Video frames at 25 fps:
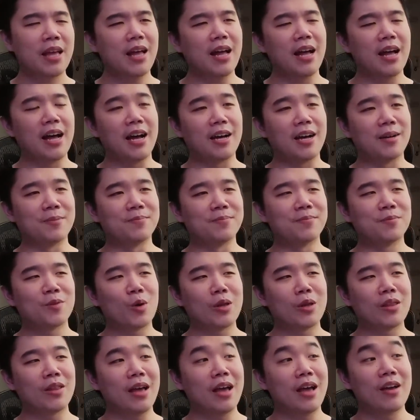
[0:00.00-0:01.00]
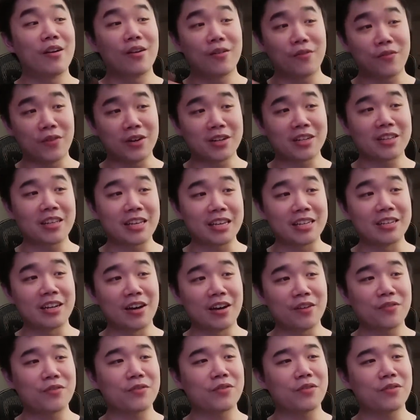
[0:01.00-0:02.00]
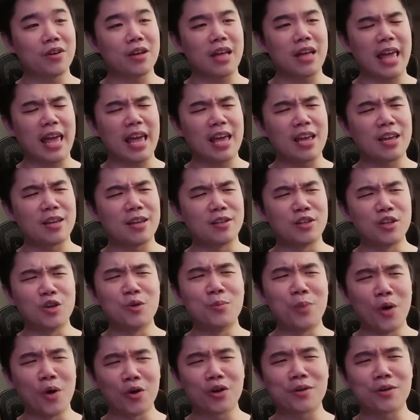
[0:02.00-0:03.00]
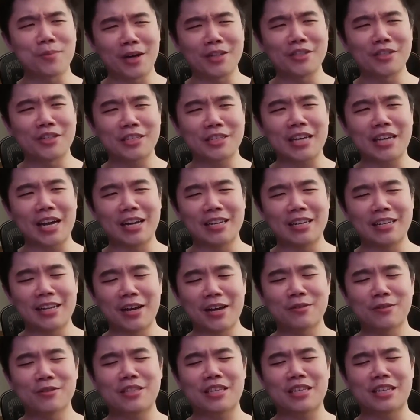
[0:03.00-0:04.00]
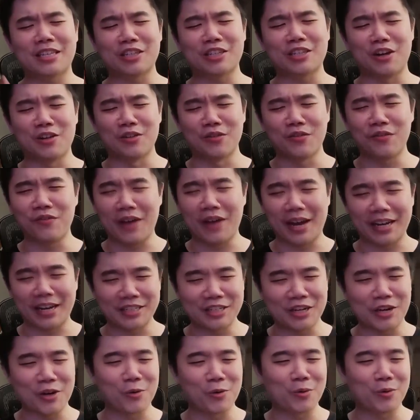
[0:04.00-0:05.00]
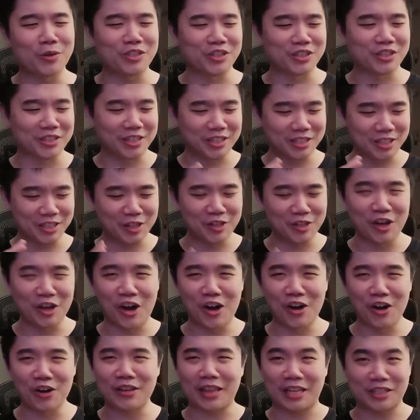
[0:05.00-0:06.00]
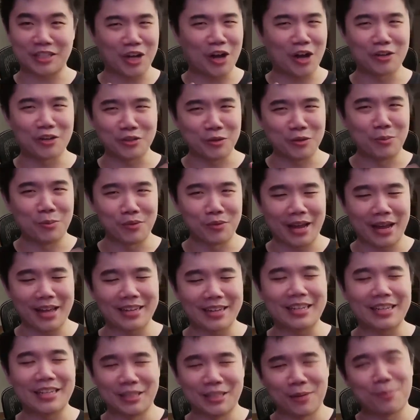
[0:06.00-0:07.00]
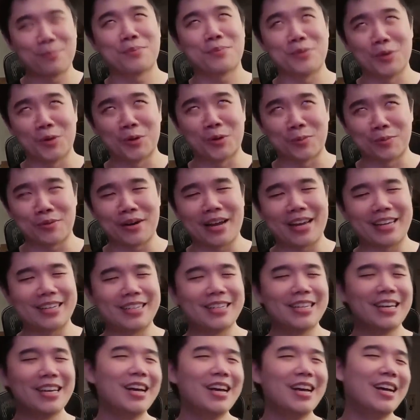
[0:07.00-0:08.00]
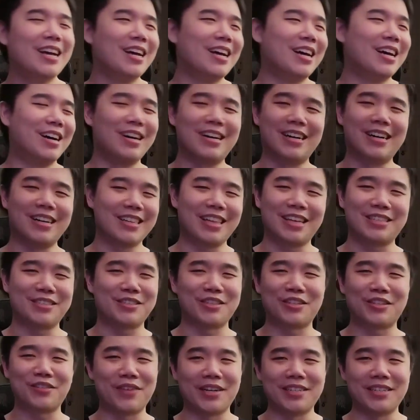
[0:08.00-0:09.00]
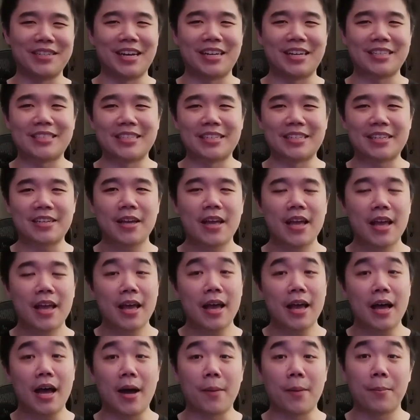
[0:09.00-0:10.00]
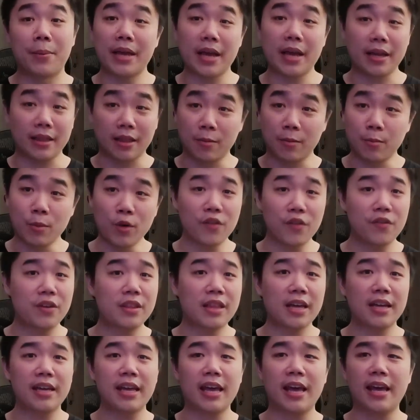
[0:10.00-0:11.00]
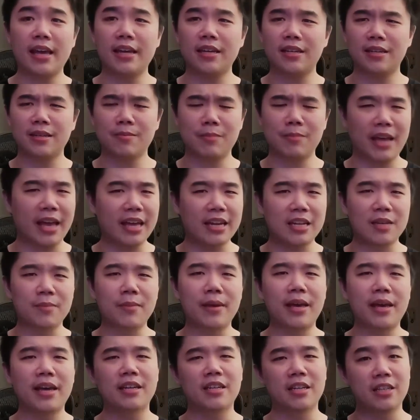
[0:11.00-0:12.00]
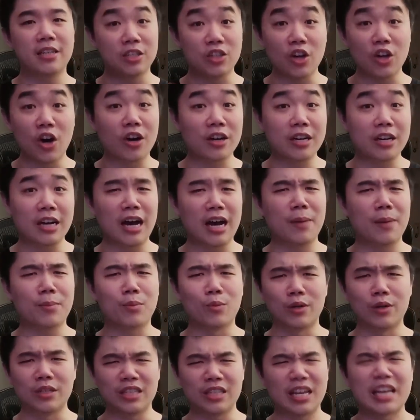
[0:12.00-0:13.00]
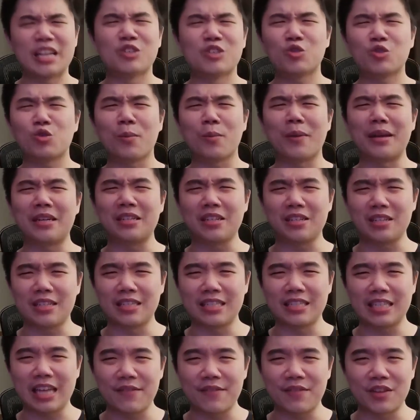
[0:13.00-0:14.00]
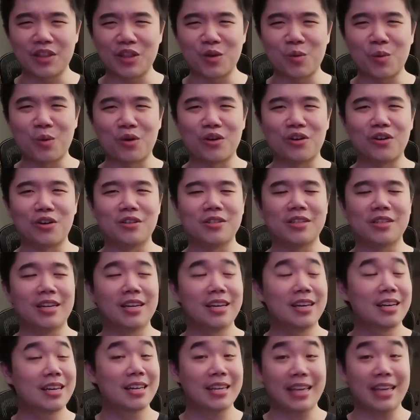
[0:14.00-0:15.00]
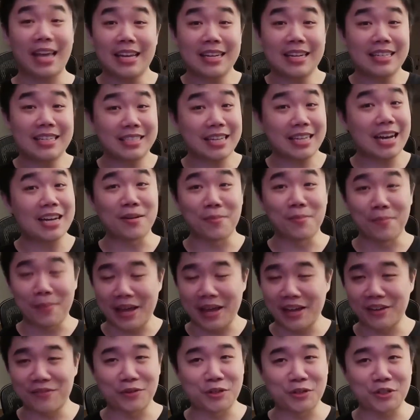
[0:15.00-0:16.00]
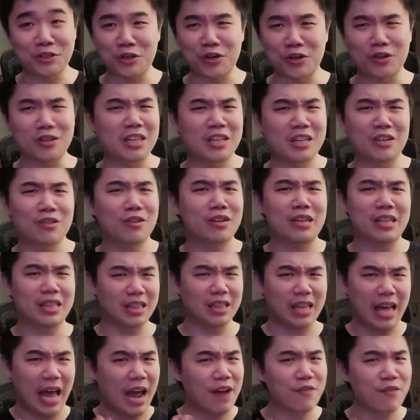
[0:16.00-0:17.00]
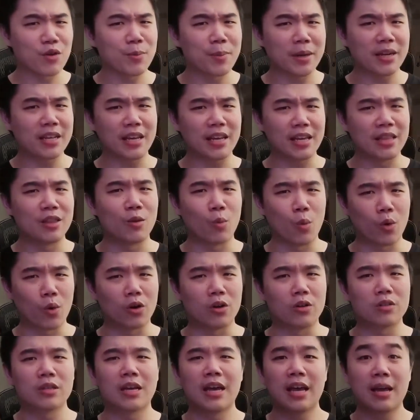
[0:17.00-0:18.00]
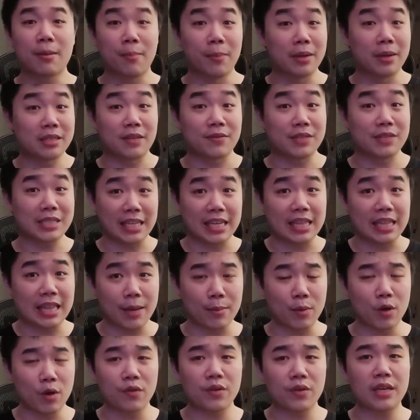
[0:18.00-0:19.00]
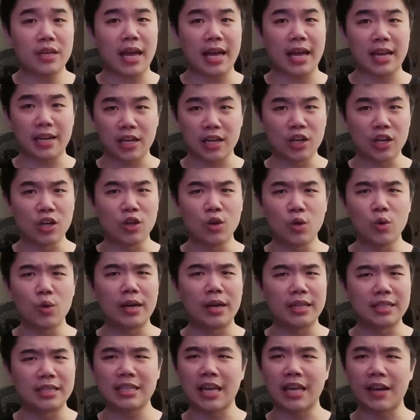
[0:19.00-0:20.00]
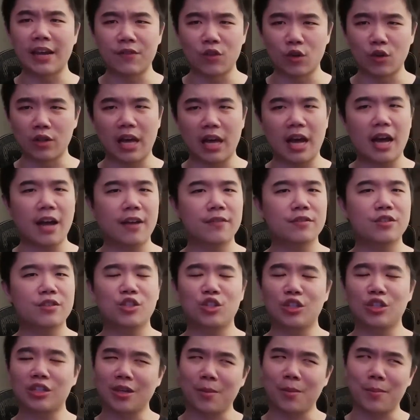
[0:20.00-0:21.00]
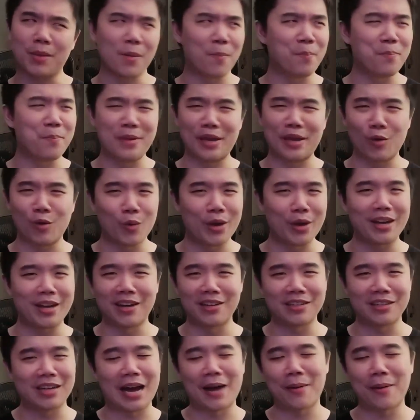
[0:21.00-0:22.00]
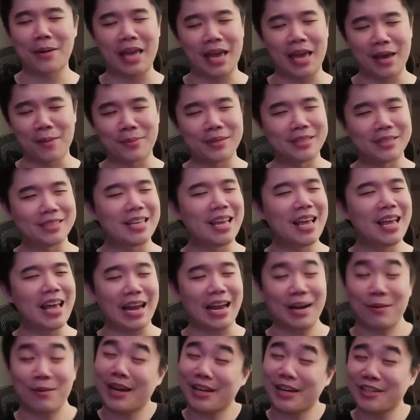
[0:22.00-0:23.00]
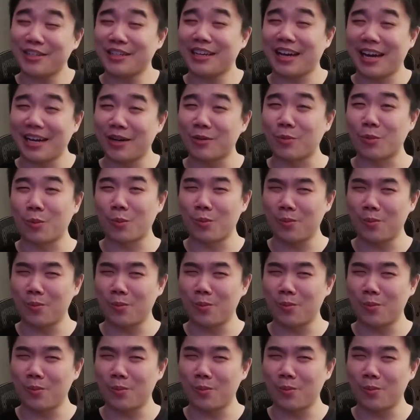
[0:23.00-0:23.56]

Um, funnily enough, a new Pokemon just got announced. It's called Fidough, which is this dog that's also bred. He's a purebred. Oh, that's just fantastic. Um, but yeah, the movie that Kate Katie made, Dog Cop, was instrumental in saving the world. Katie's got it made for sure. Literally everybody in the world must have seen that movie and knew it saved their lives. She's going to be a big wig on campus, and I would actually kind of